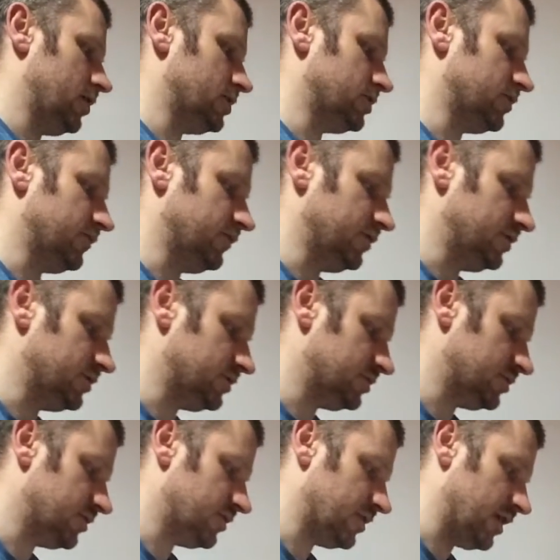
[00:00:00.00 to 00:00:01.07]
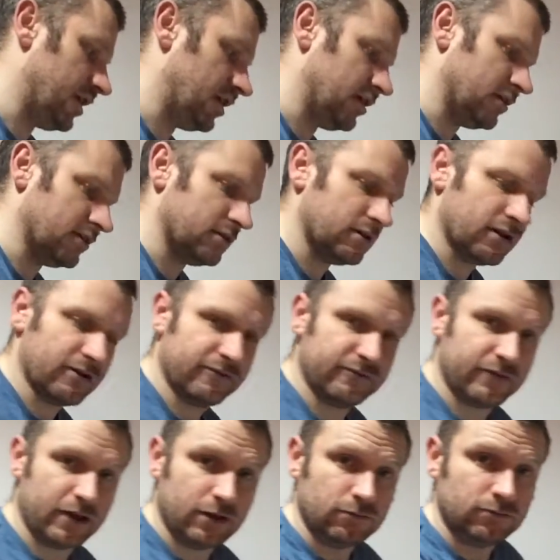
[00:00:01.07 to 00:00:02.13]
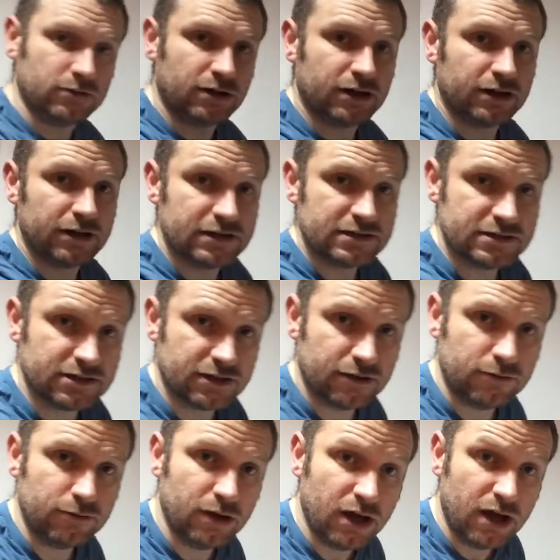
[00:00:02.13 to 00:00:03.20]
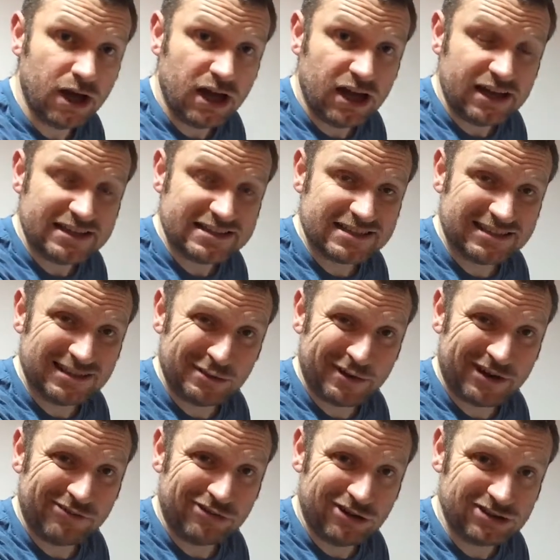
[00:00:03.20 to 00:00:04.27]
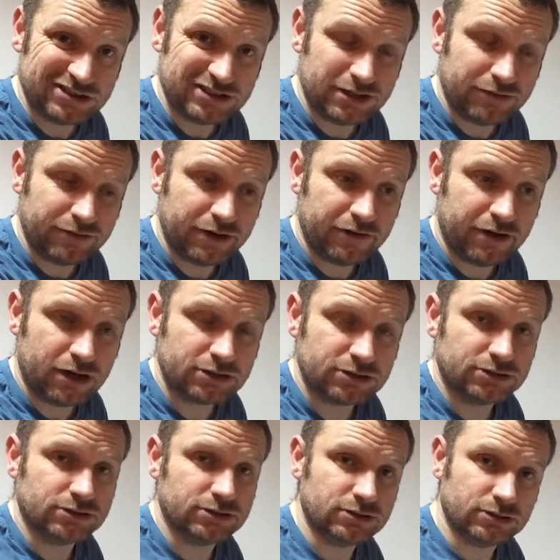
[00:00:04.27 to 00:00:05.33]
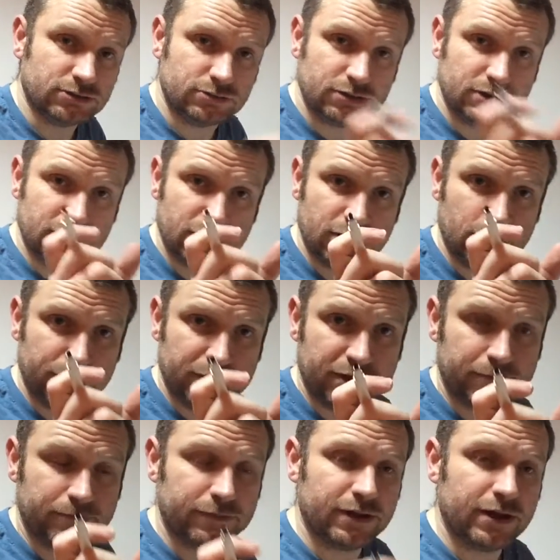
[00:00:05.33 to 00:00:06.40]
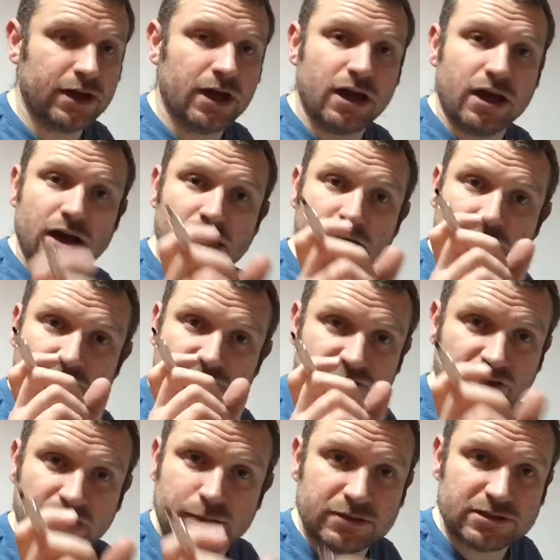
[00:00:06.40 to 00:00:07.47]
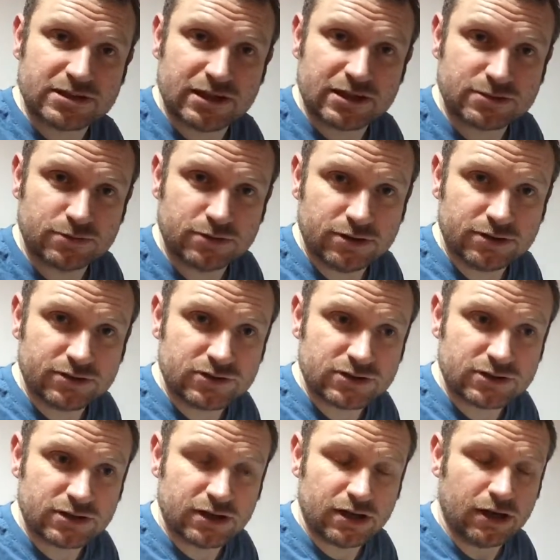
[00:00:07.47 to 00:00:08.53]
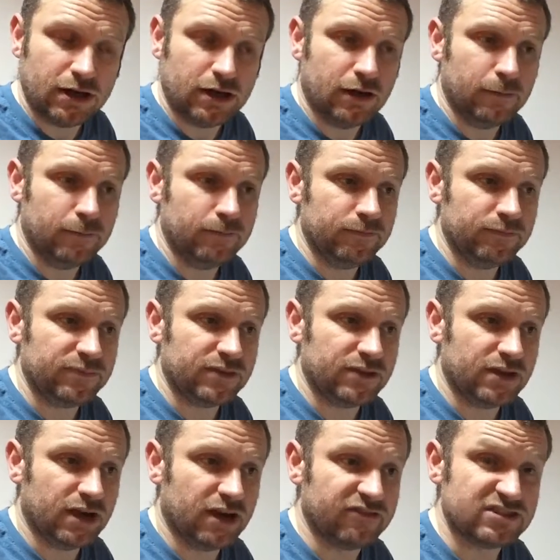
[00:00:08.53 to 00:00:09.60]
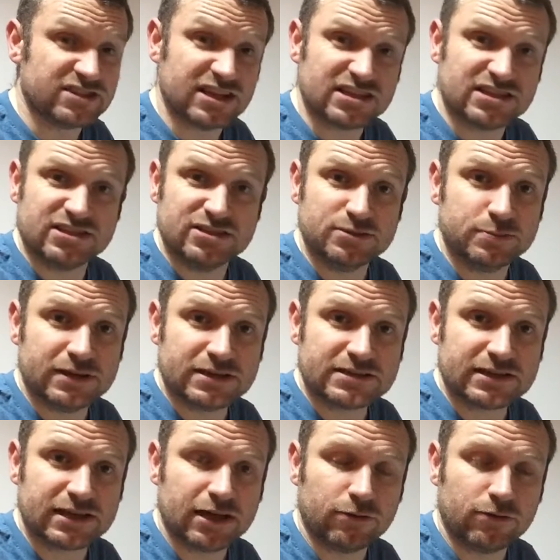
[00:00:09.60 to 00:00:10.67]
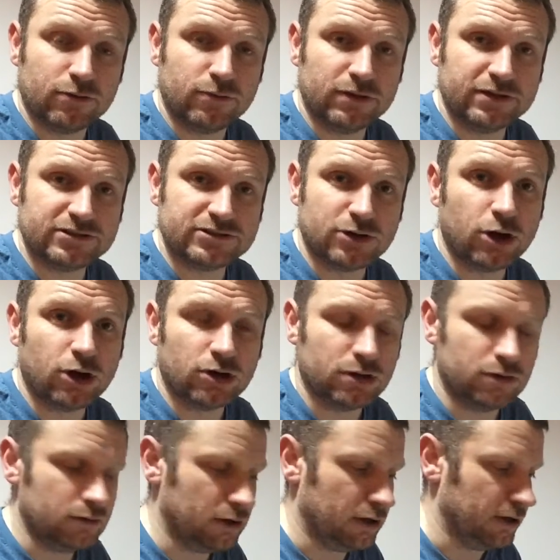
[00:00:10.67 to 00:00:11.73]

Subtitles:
So the first thing that I've found that I need to do is a little bit of rust in the rear arches. It's only a little bit. Famous last words. I've assessed it the best I can with the wheels on.